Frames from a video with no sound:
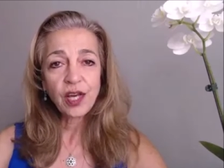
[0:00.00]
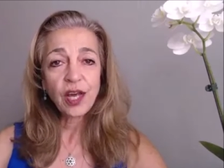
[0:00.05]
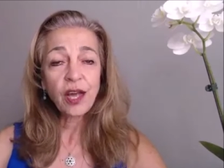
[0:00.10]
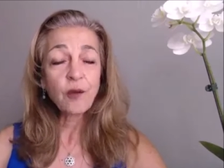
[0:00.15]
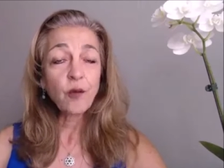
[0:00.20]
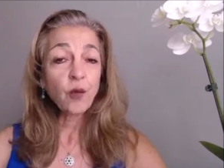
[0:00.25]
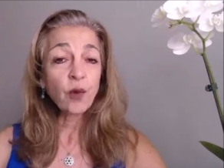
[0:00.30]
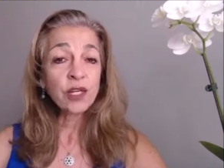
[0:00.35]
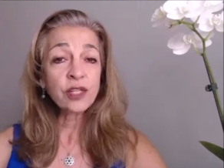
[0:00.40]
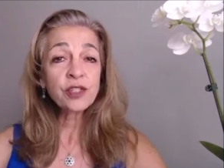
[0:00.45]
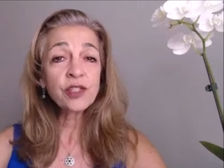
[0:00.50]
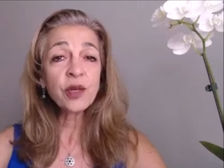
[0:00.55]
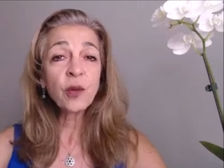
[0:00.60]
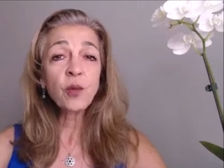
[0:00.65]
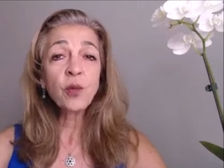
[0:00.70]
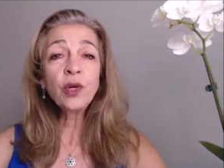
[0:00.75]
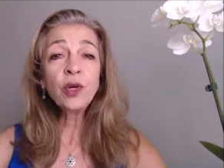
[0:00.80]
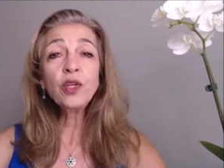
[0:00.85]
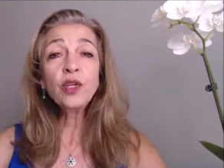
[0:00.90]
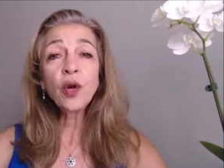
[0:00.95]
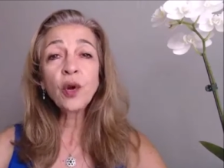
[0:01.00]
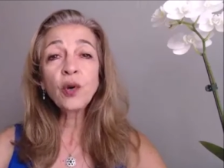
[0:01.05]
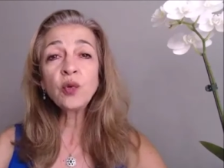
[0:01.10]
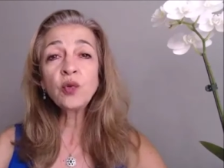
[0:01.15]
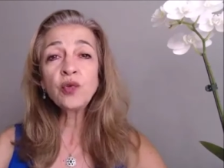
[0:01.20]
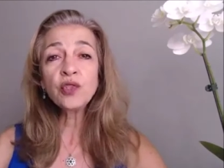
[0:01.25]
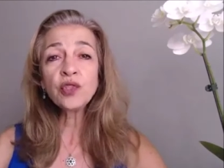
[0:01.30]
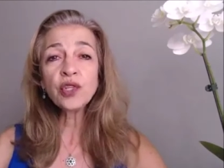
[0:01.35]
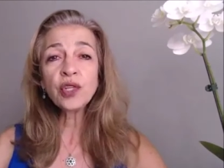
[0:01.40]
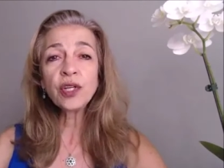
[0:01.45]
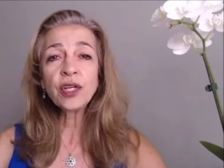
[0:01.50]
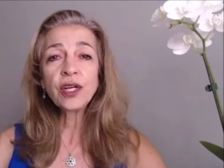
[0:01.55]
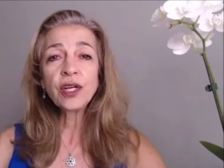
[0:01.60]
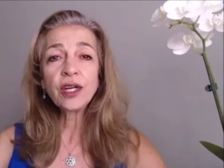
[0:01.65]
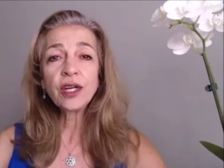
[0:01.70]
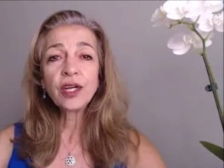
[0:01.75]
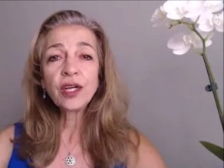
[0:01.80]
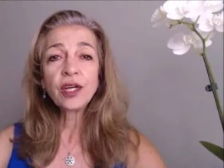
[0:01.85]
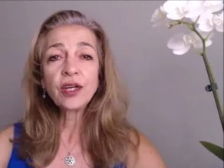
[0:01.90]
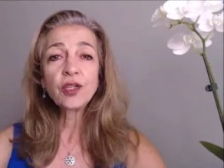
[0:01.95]
And when someone goes
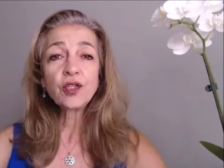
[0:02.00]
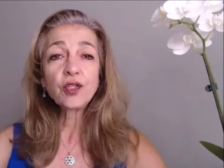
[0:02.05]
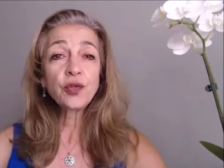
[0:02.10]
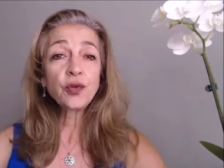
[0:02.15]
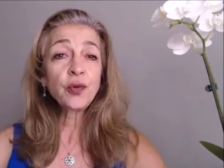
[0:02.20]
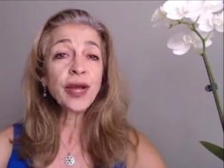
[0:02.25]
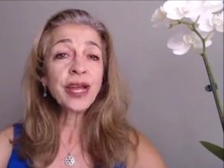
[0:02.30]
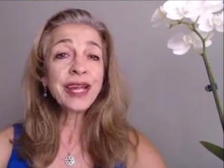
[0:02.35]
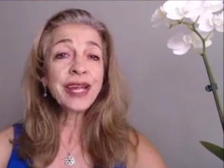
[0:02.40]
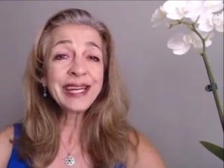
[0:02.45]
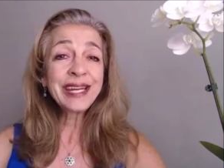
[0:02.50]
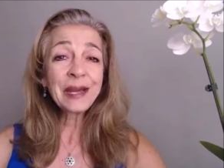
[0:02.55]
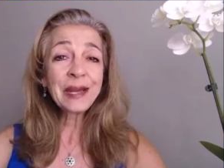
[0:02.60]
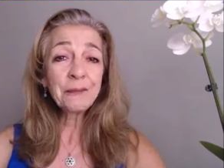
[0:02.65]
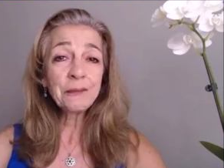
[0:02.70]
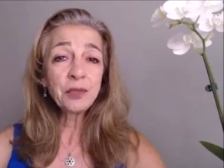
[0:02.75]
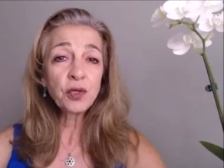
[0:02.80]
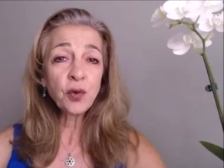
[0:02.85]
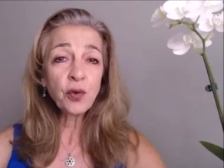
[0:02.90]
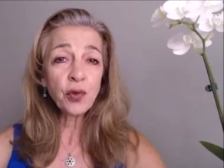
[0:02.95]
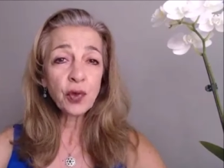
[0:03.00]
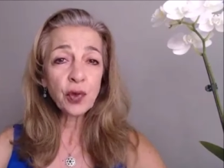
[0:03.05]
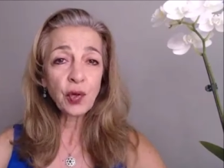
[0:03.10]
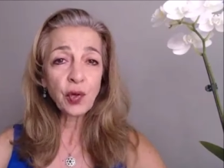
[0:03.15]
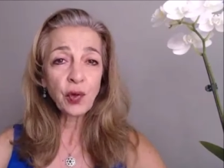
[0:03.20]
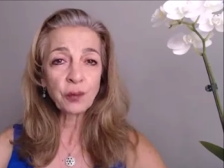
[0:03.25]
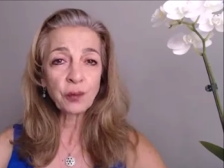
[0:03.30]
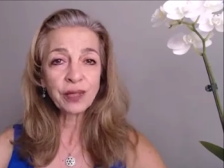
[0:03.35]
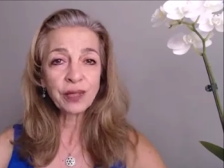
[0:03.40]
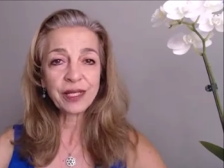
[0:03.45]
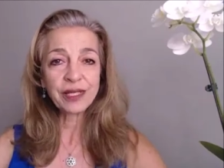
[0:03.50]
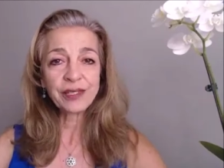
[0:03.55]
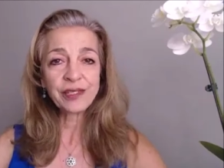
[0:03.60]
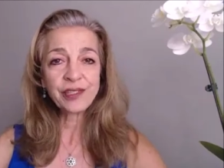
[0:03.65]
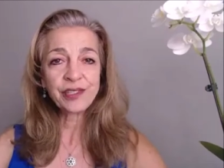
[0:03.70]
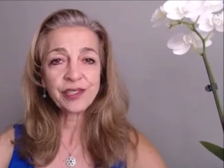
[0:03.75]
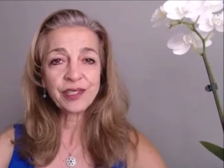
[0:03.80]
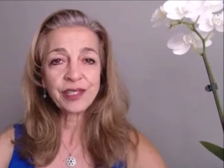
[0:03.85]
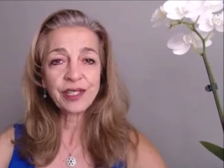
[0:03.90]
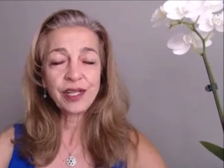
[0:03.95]
to a hypnotherapist